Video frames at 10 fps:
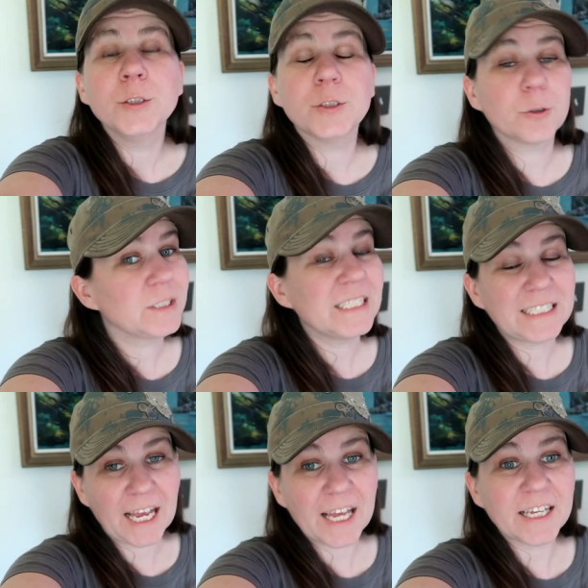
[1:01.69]
So
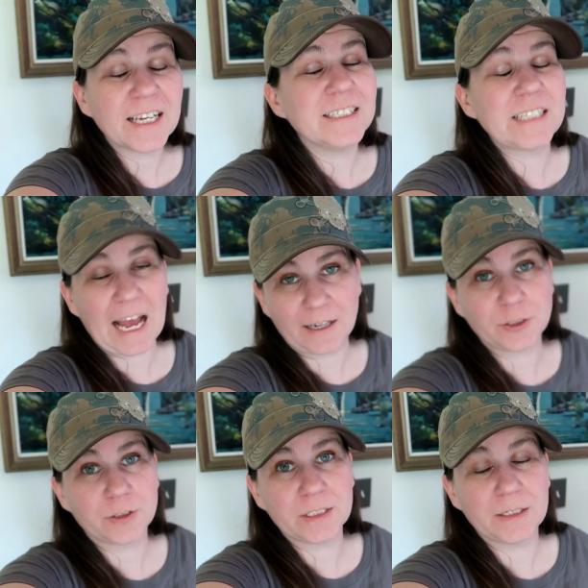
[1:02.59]
today is
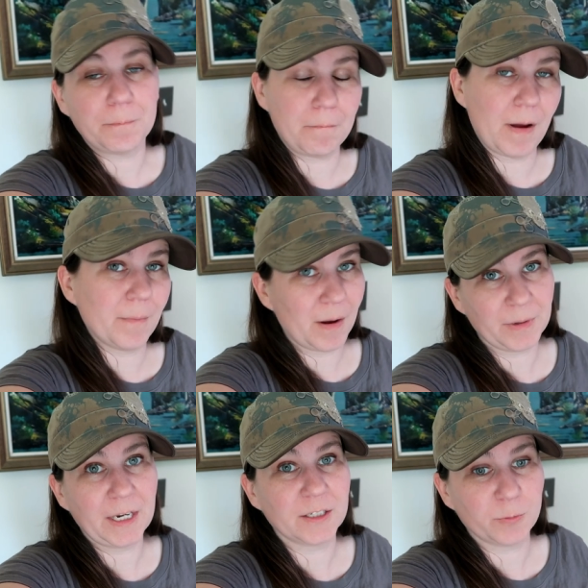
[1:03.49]
actually my mom
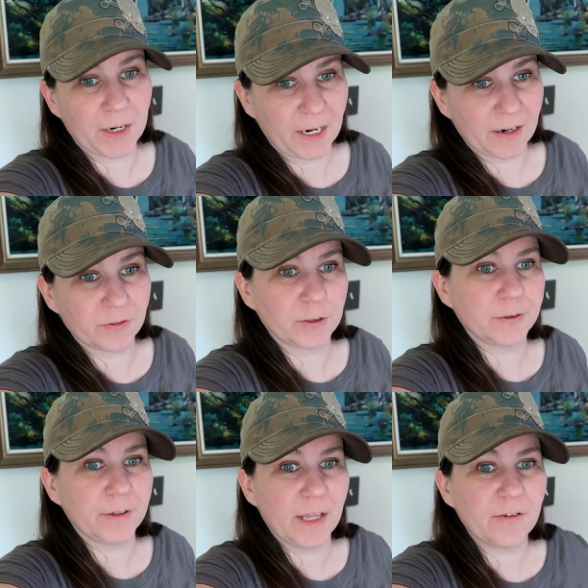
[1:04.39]
and dad's wedding
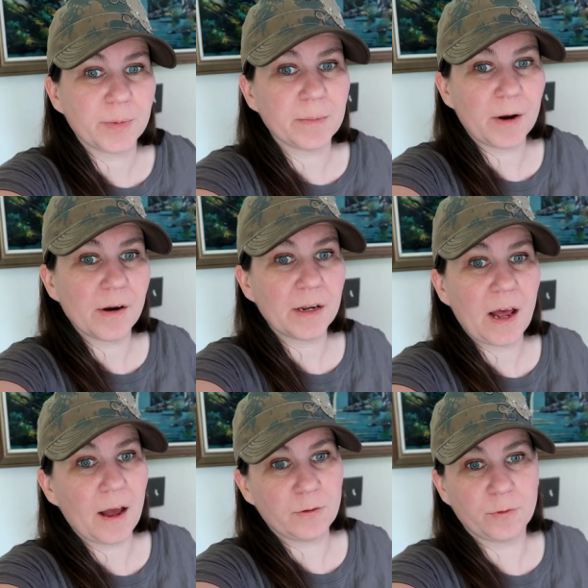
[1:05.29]
anniversary. They've been married
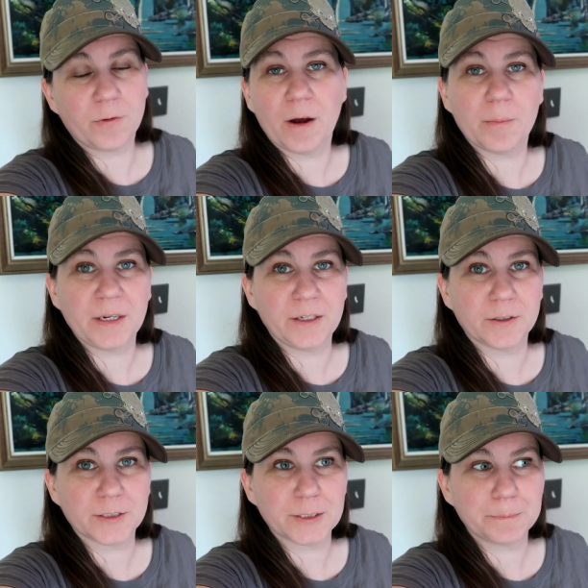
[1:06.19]
I don't know how many
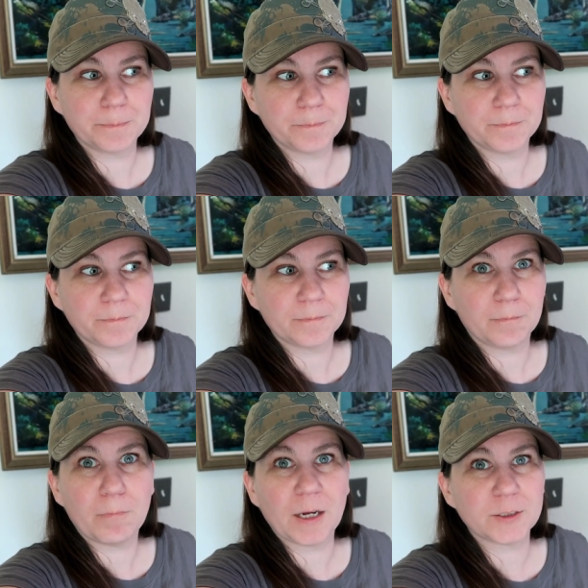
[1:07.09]
years.
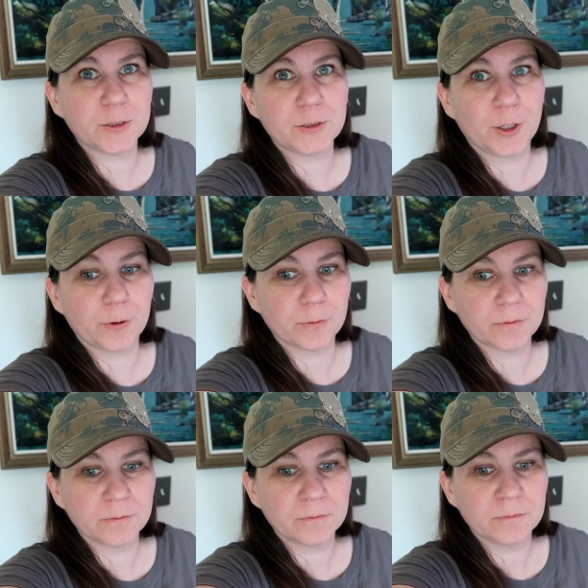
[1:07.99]
I should know,
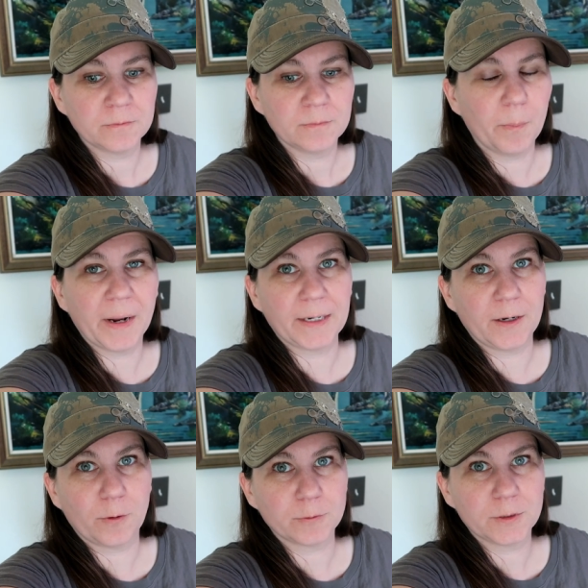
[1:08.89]
but I
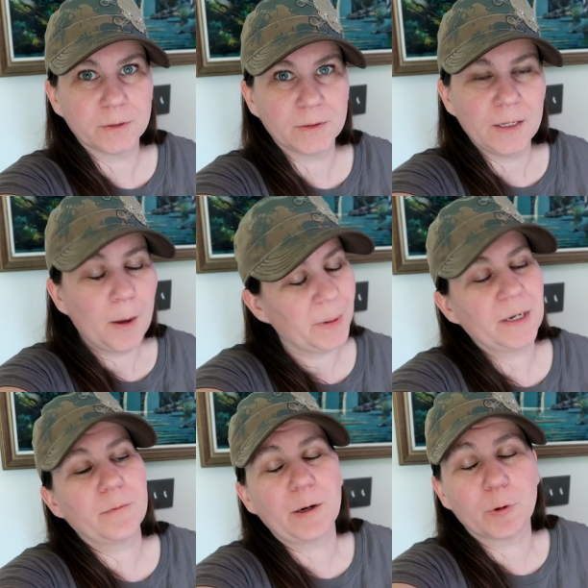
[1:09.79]
don't. But
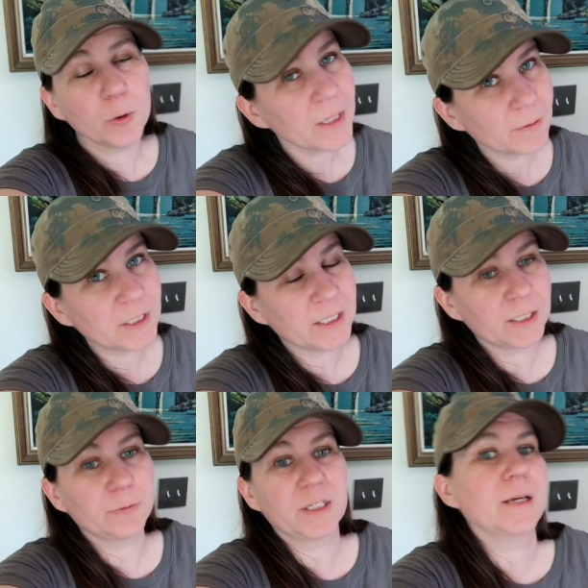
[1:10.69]
anyway, we're going out to
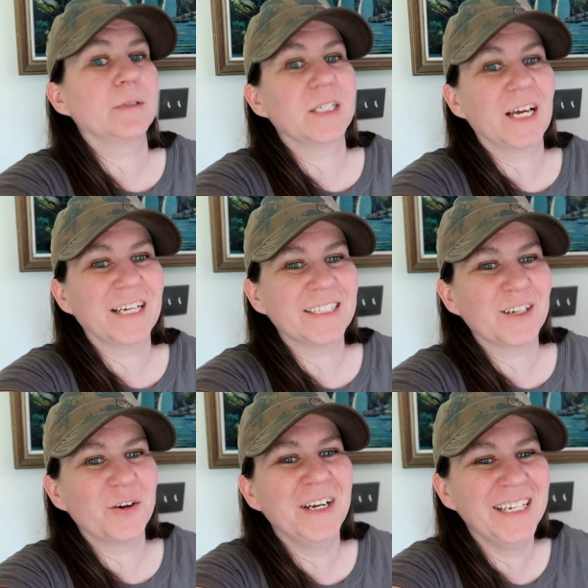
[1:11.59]
dinner with them tonight,
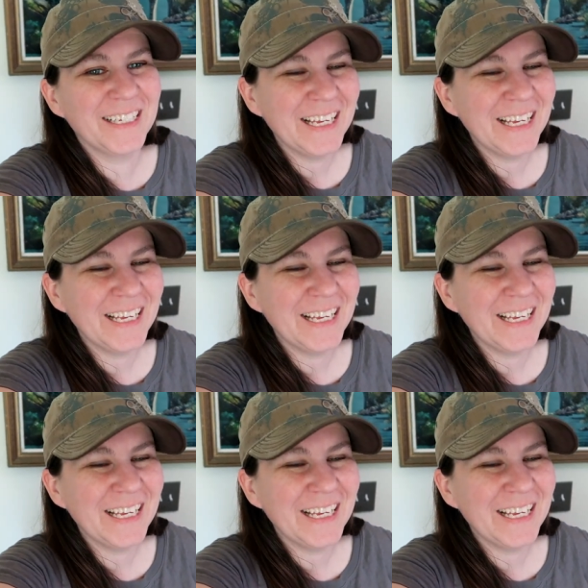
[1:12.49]
so